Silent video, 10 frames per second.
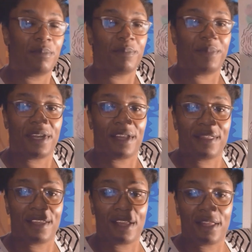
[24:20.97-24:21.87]
but I
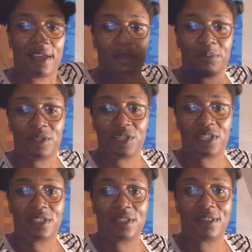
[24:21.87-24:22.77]
think I like them
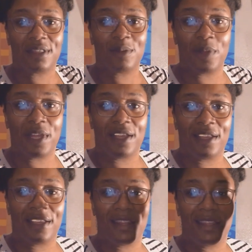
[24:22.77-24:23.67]
just the way
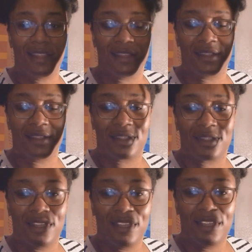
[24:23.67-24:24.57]
it is.
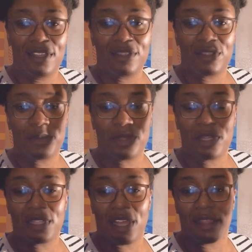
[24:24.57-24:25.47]
So I'm going to
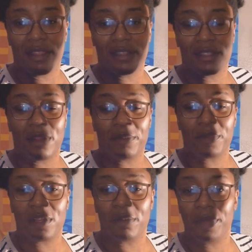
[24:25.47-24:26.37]
sign this and I'm
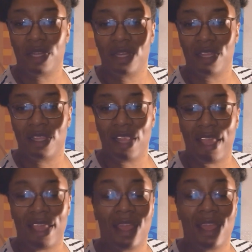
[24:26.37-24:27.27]
going to put it in
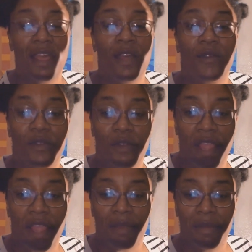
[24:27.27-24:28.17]
a
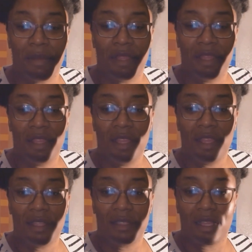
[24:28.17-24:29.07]
frame
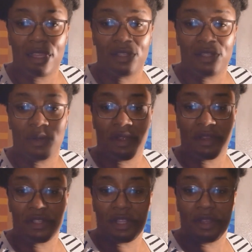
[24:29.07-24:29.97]
and take it to an art
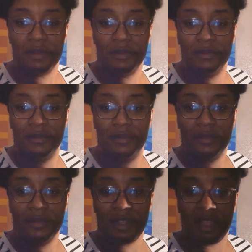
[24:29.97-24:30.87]
show.
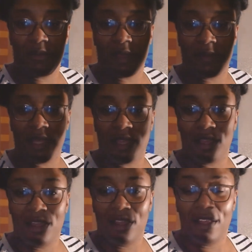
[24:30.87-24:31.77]
And maybe
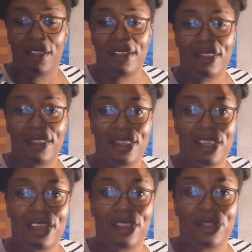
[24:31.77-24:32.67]
the
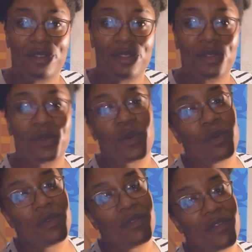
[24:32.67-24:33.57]
others
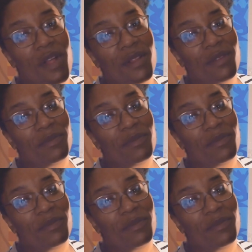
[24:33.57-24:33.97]
will follow.